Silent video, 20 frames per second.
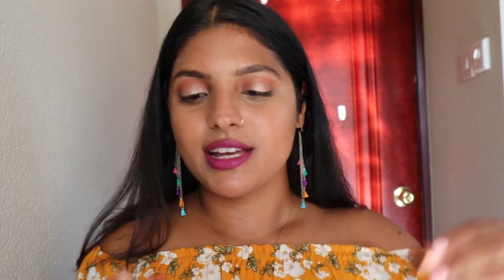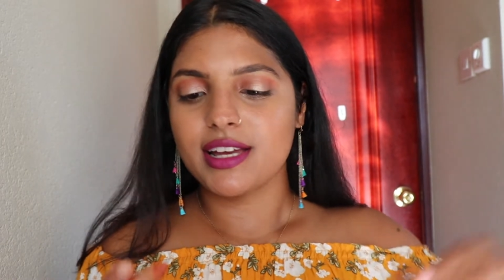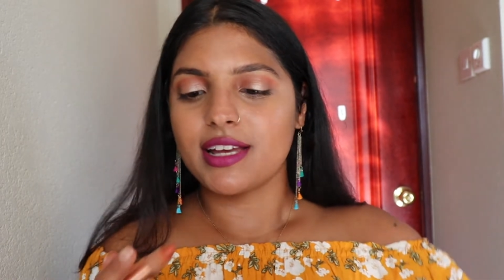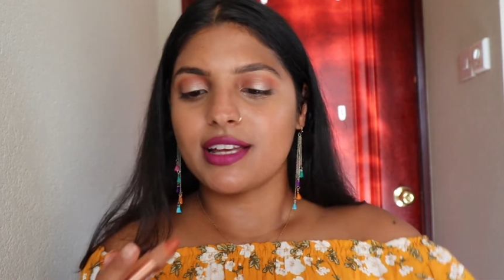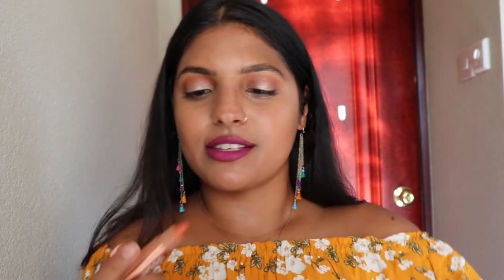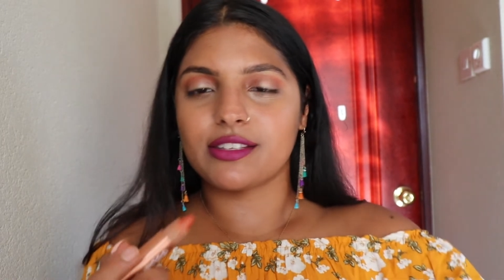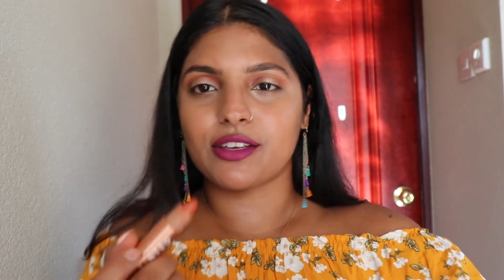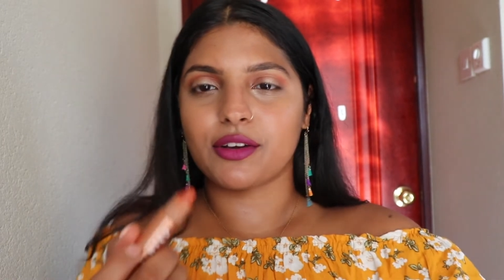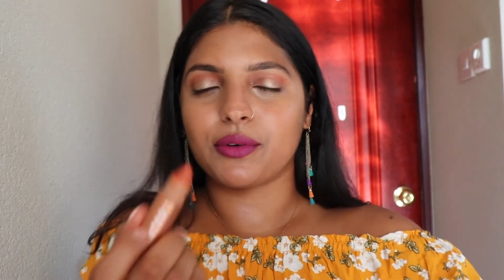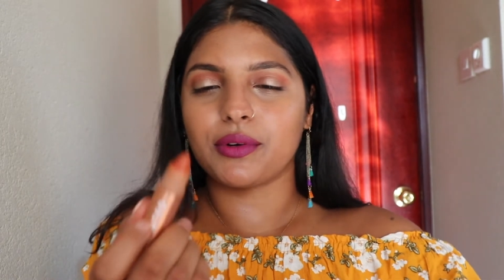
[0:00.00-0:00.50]

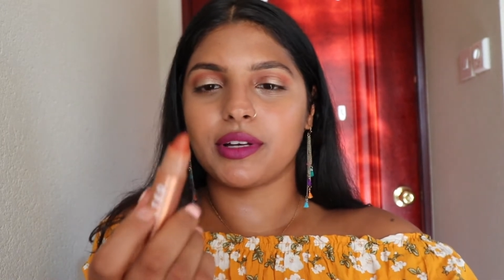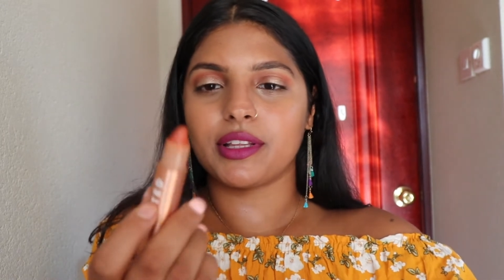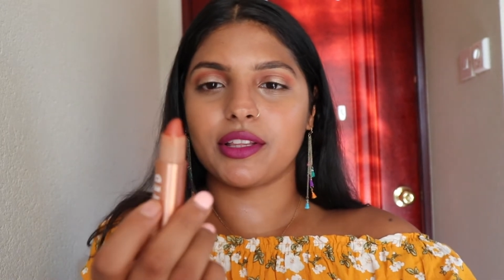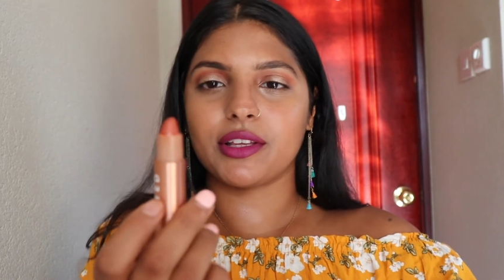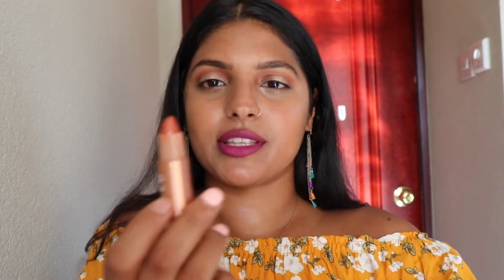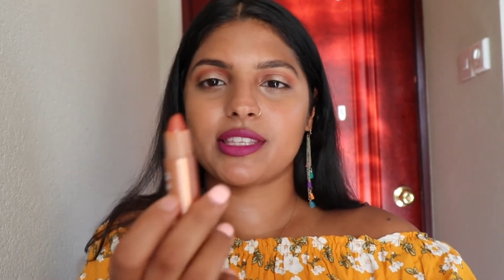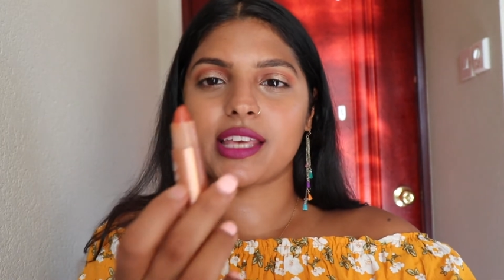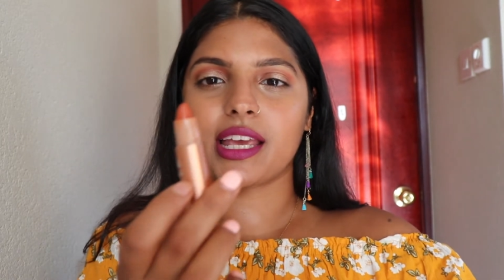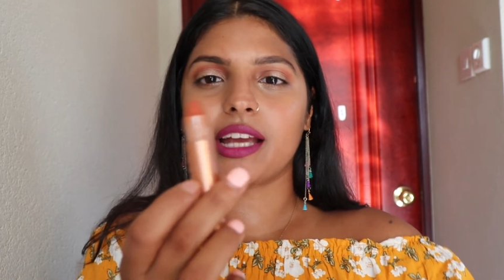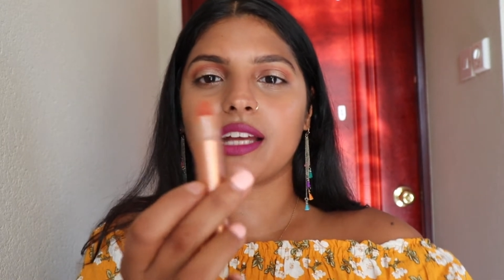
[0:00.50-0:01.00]
So it
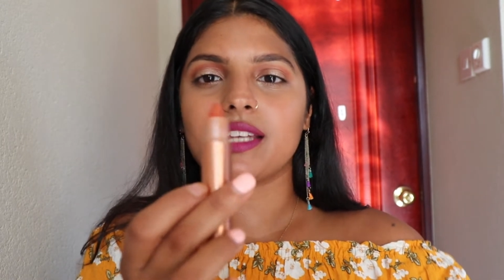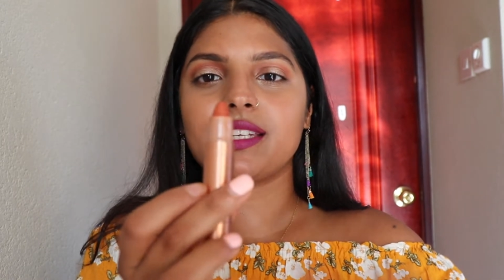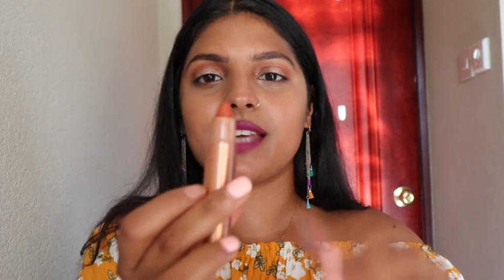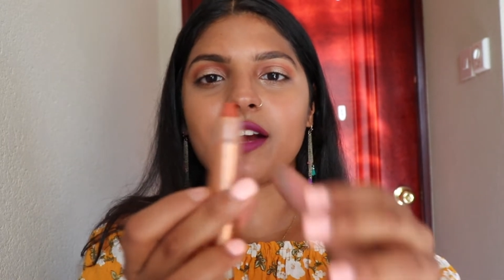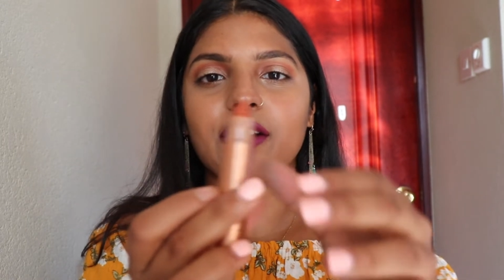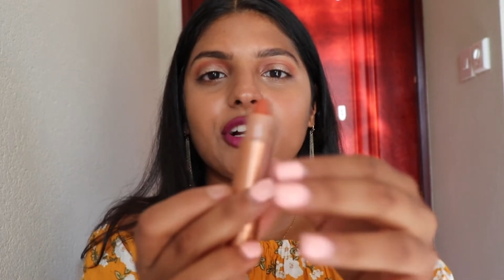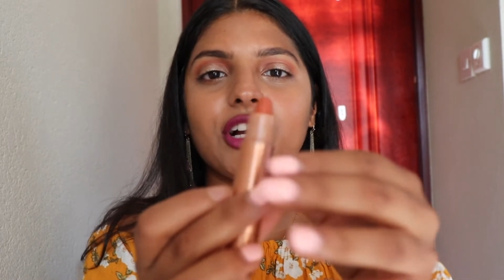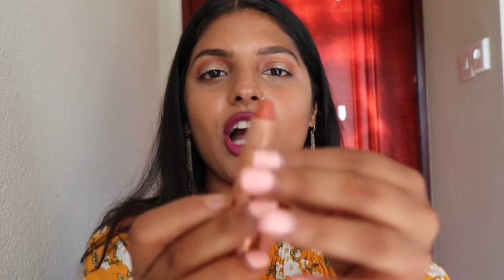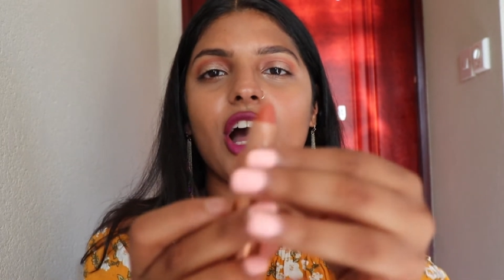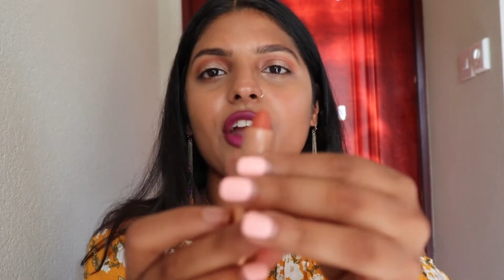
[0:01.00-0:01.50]
looks like a
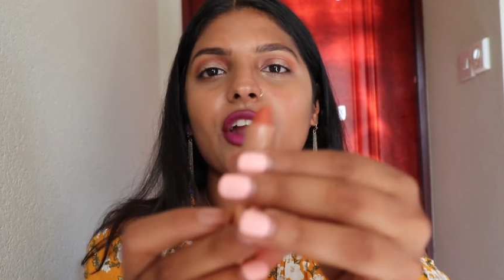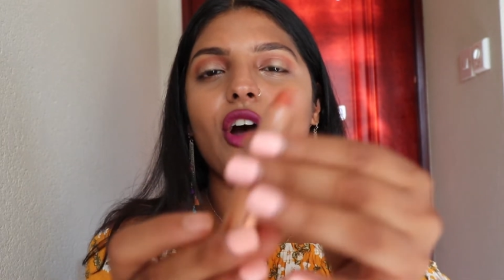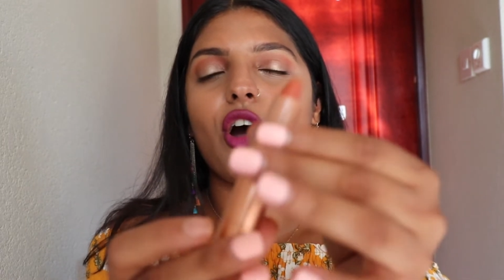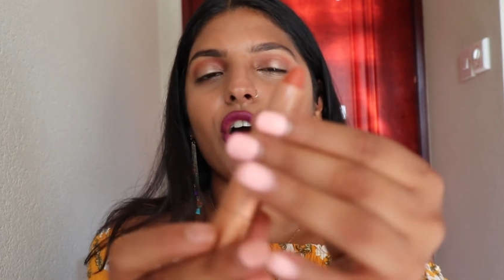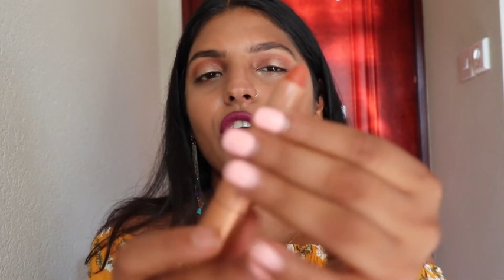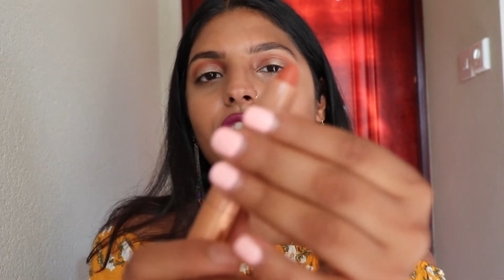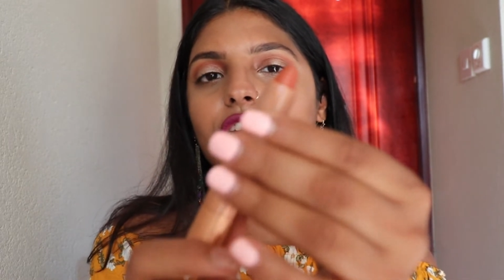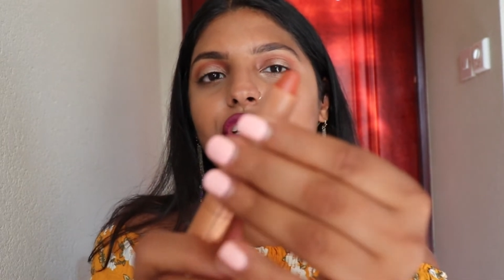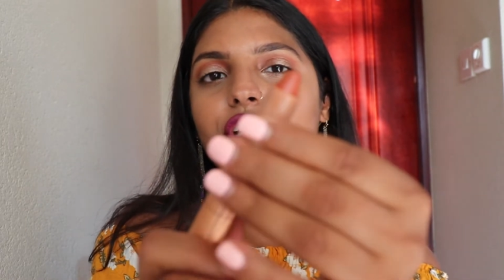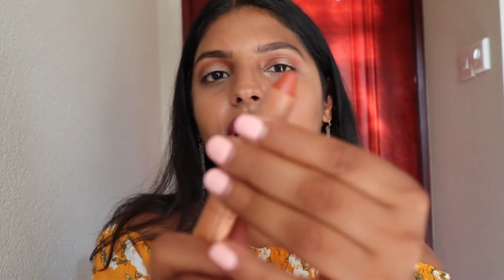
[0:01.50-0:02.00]
terracotta
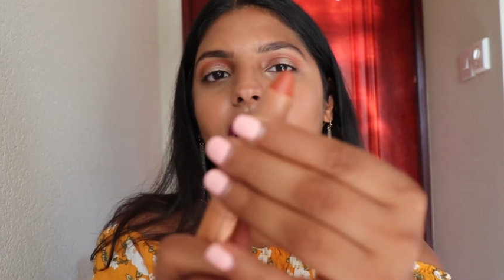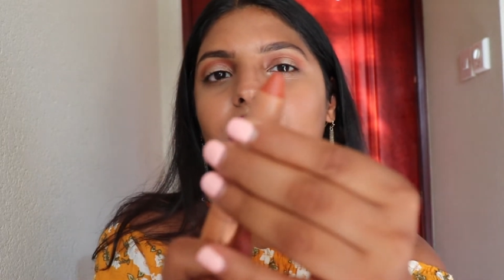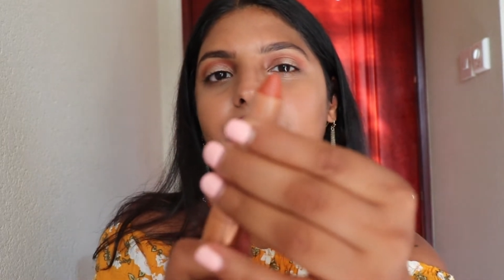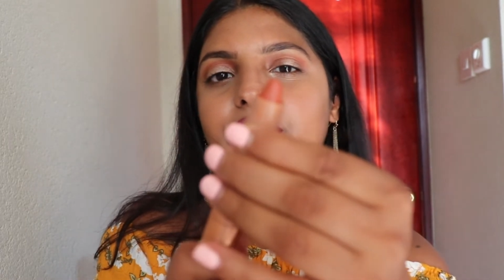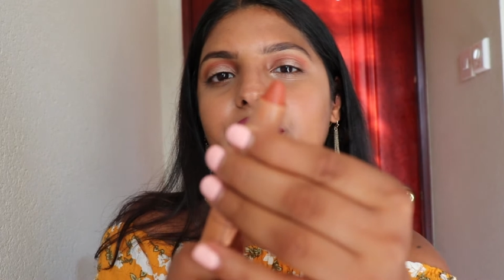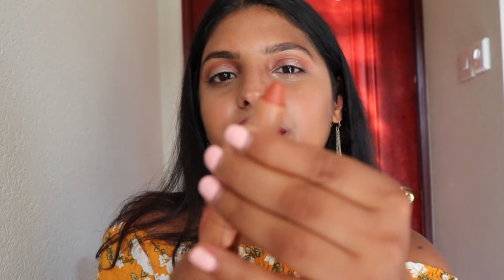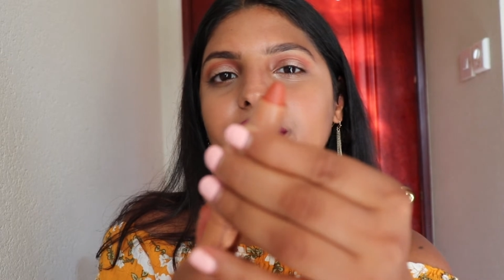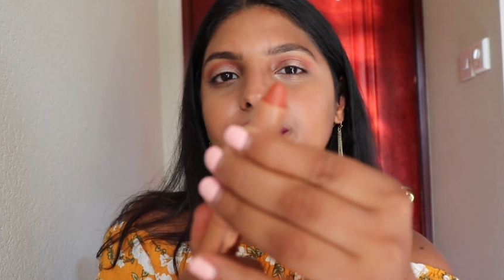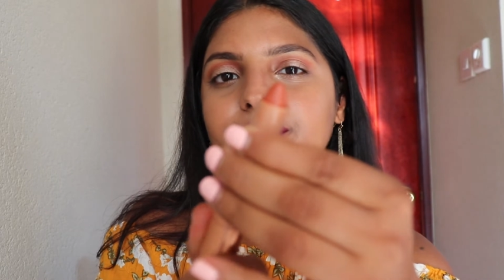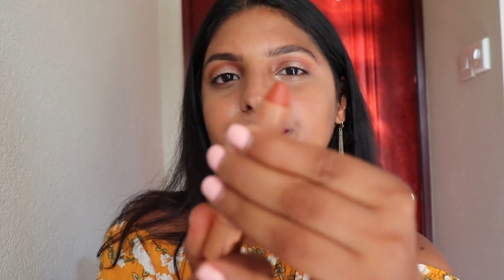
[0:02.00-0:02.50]
orangey
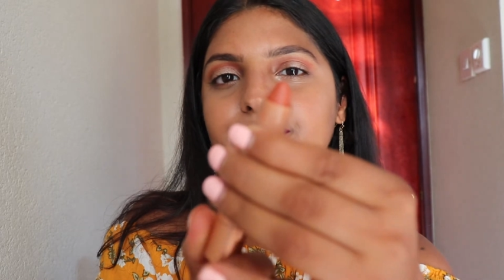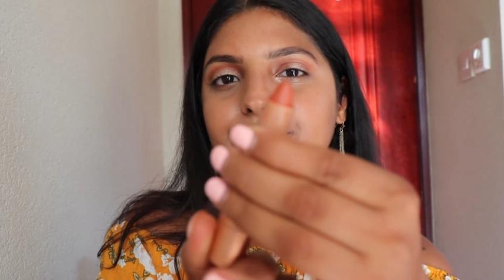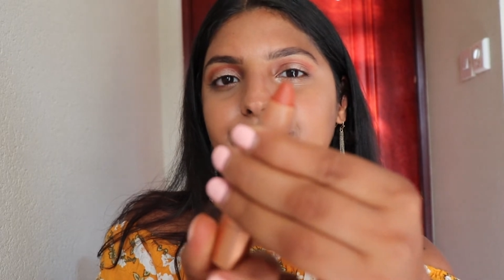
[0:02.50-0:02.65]
color.